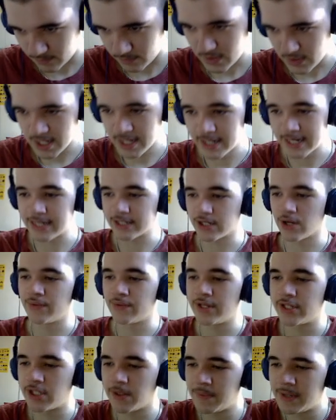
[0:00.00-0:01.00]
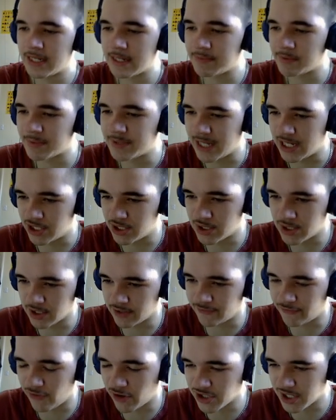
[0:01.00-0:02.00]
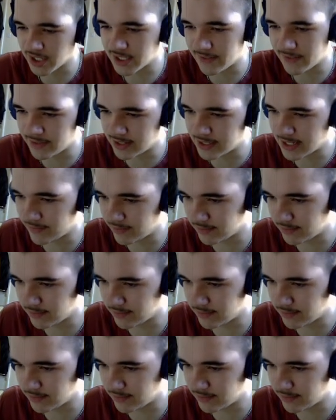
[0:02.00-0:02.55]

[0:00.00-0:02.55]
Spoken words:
needs only so many implementations of Fortran 77.